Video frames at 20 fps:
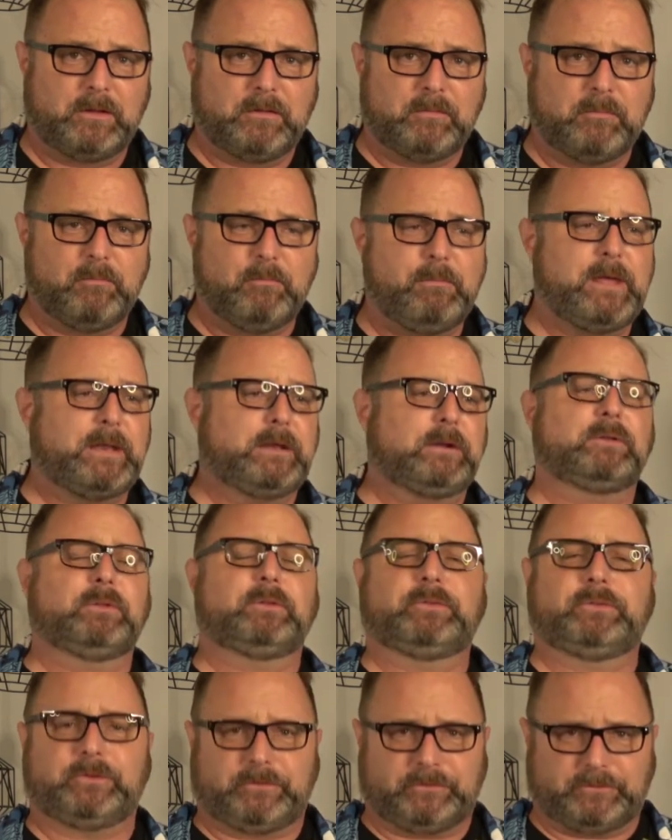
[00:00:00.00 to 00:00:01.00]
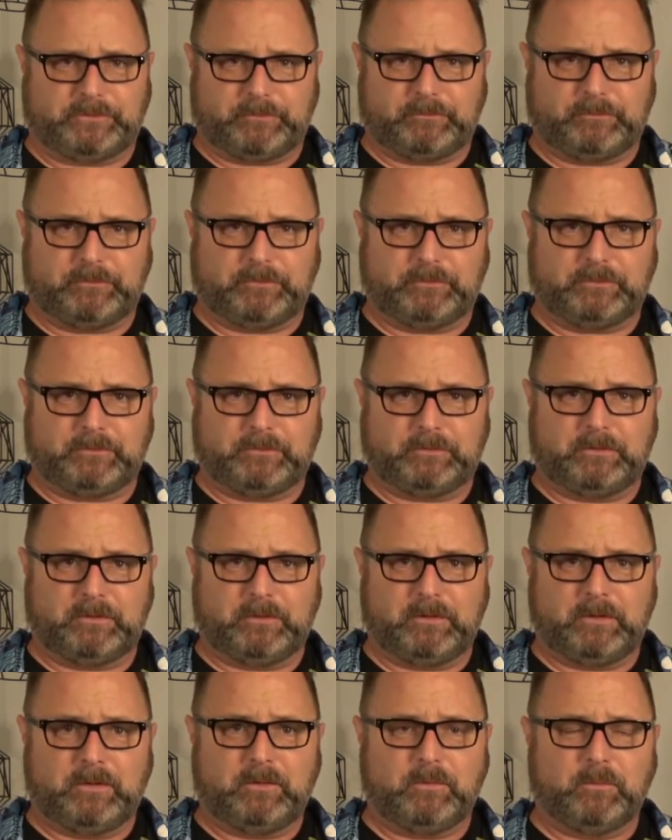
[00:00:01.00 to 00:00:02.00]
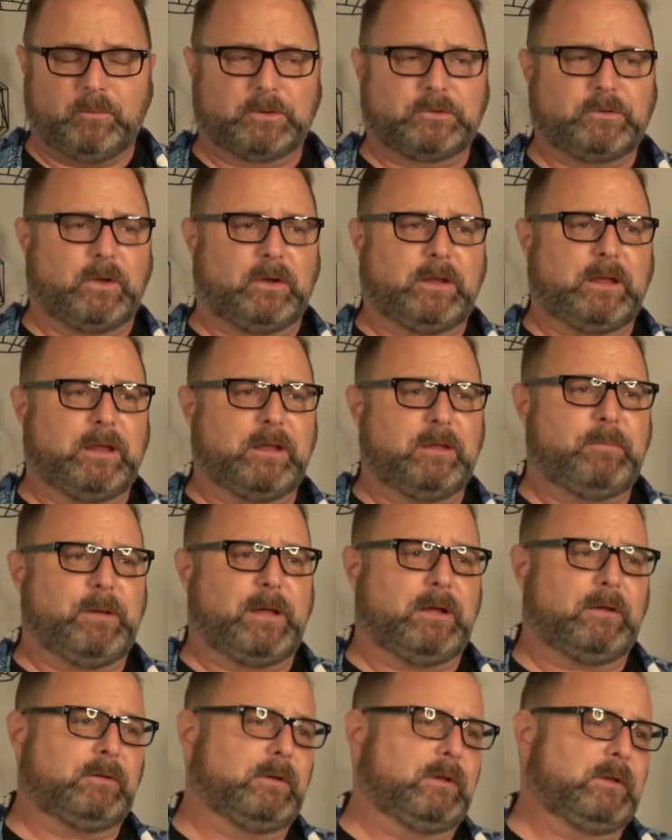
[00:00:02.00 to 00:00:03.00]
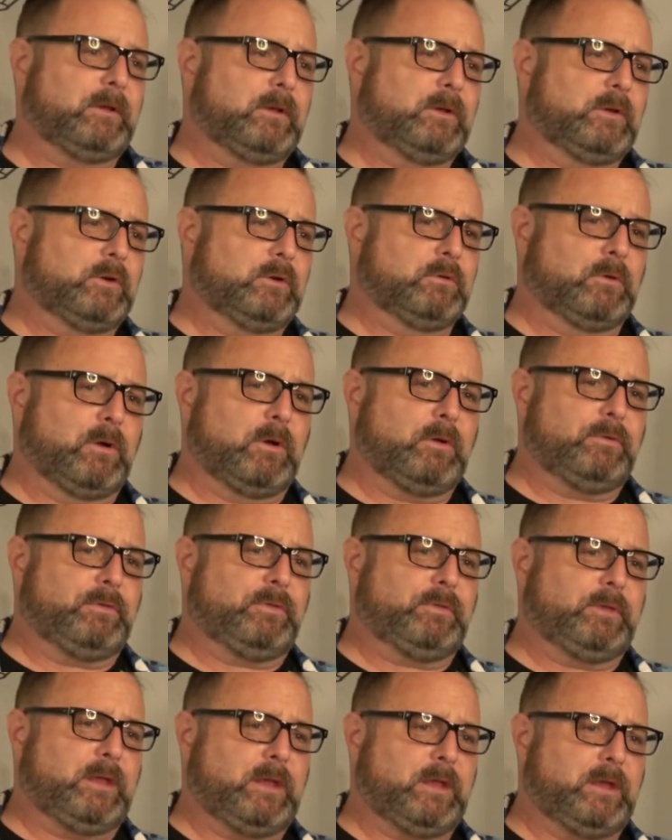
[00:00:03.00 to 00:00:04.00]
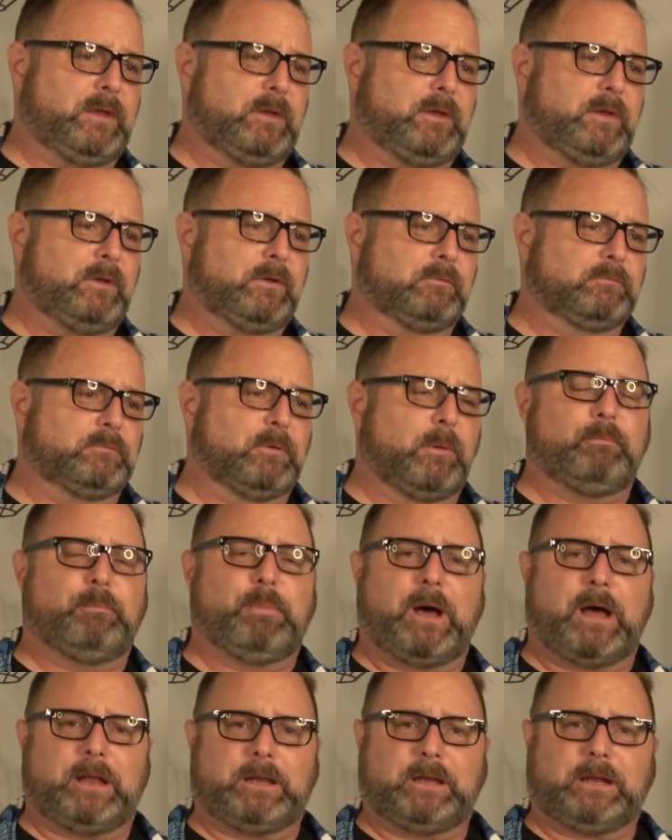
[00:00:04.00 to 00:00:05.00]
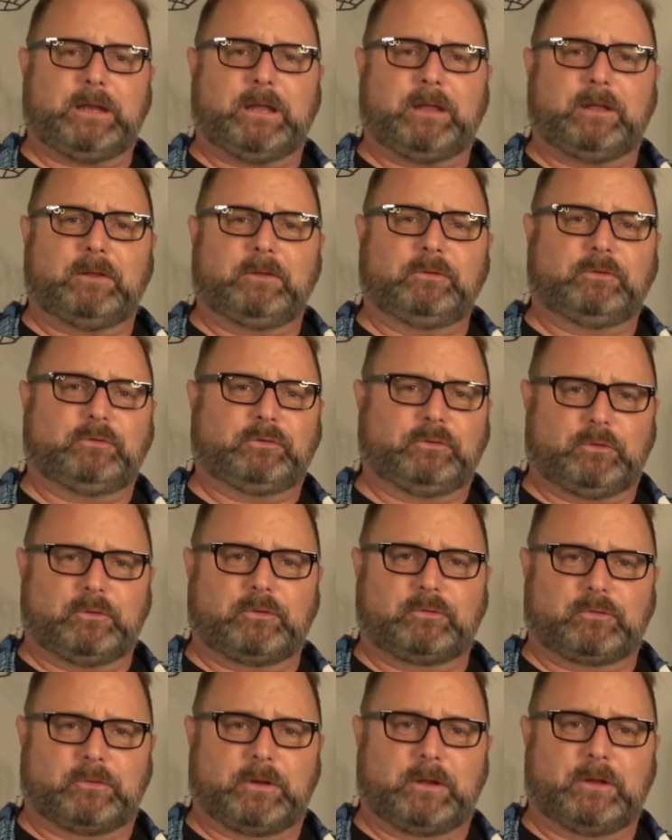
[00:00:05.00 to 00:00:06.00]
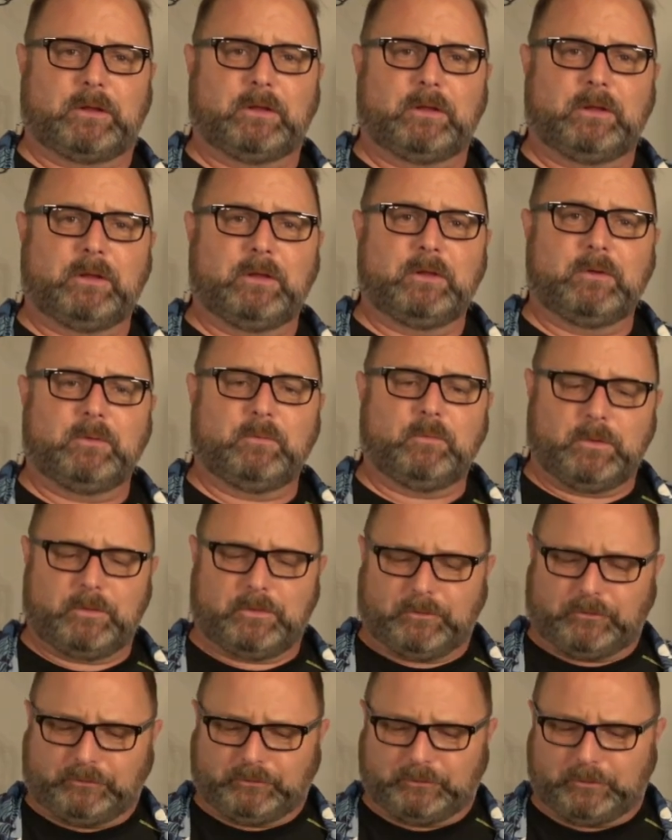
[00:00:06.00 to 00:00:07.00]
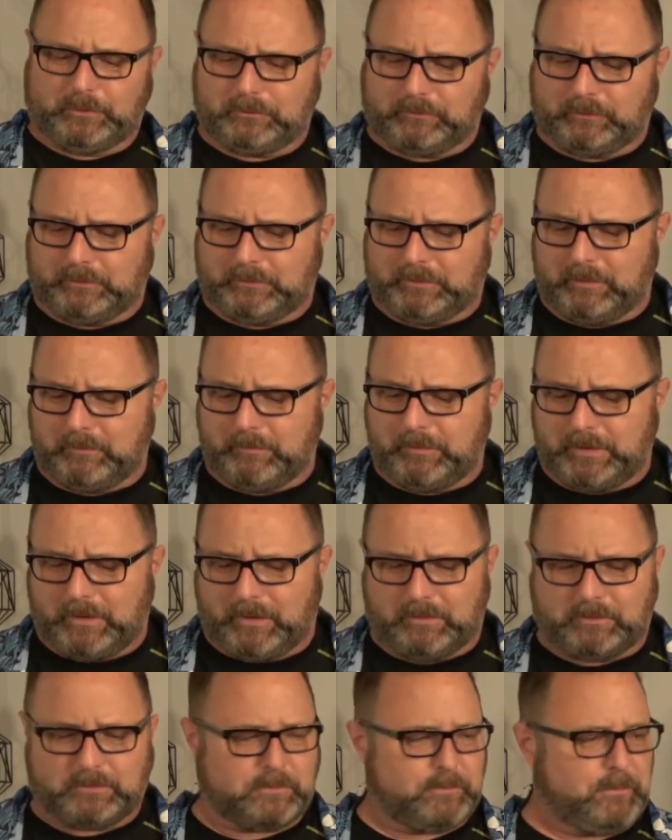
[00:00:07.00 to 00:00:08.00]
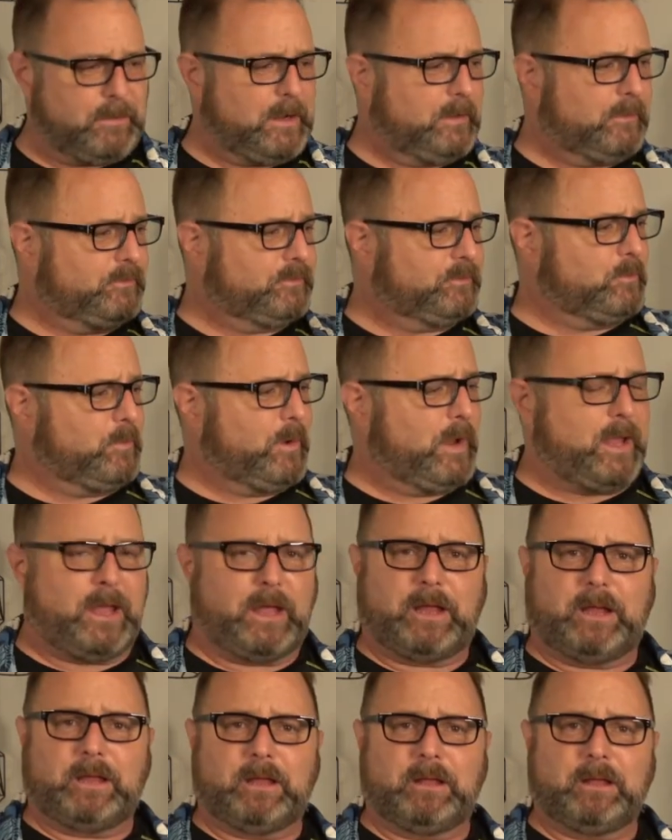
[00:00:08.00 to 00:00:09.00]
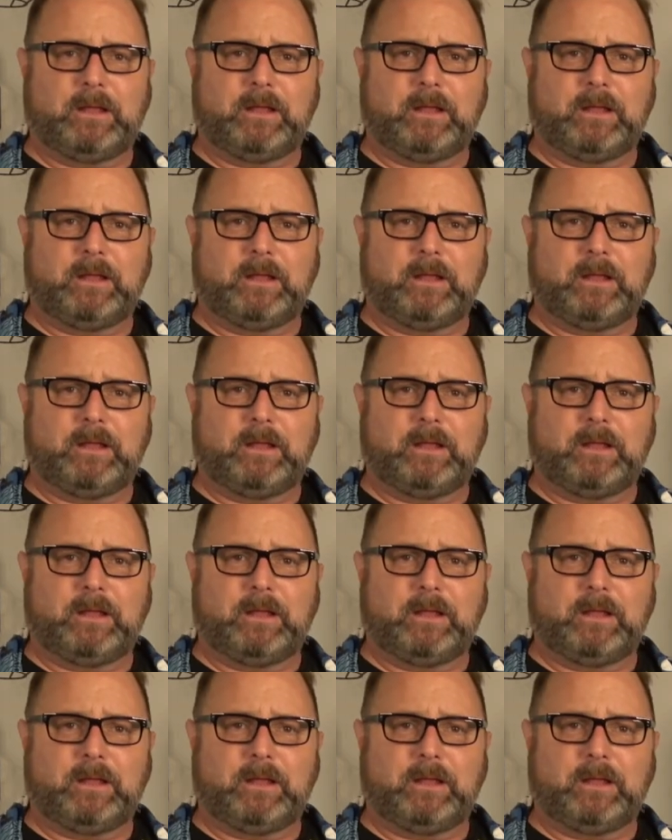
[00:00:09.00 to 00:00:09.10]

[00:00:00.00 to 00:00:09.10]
Medical systems. We're talking about growth in robotic surgery, where the surgeon can be 100 miles away